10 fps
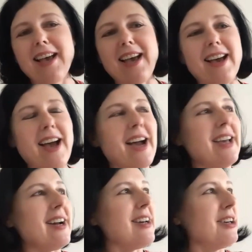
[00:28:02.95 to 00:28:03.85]

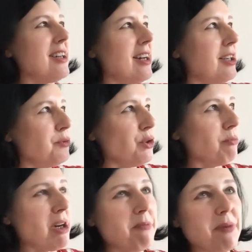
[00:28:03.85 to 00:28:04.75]
I heard from
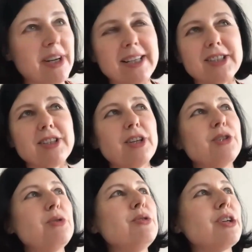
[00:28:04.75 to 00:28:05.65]
my parents,
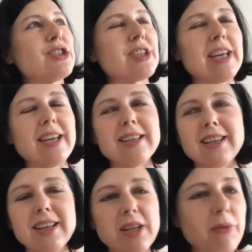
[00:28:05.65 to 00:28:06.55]
do not say it
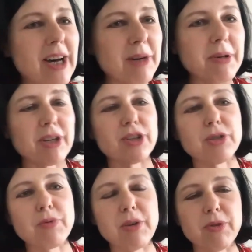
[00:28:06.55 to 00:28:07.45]
anywhere
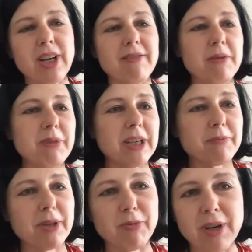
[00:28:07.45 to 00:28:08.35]
because we would have a big
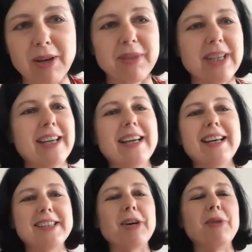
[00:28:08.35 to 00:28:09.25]
problem.
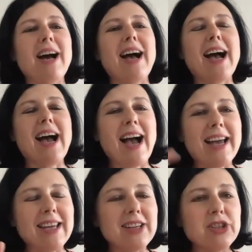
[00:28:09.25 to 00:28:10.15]
So
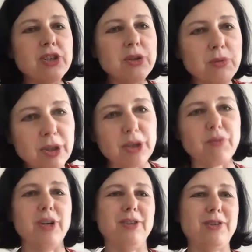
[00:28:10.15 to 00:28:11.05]
I do not
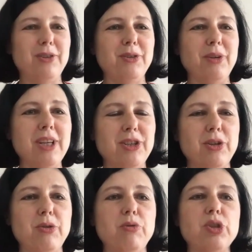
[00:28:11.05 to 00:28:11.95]
want to
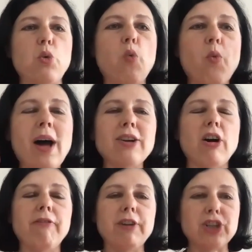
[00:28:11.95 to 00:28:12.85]
introduce one
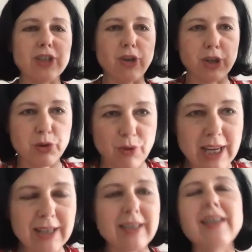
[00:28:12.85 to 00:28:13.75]
official
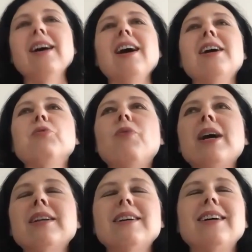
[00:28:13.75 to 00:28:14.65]
doctrine and
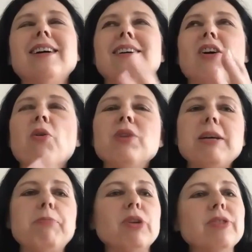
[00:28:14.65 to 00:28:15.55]
one
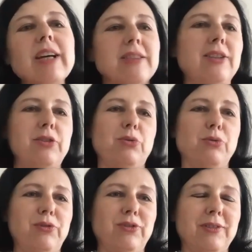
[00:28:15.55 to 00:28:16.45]
only protected truth.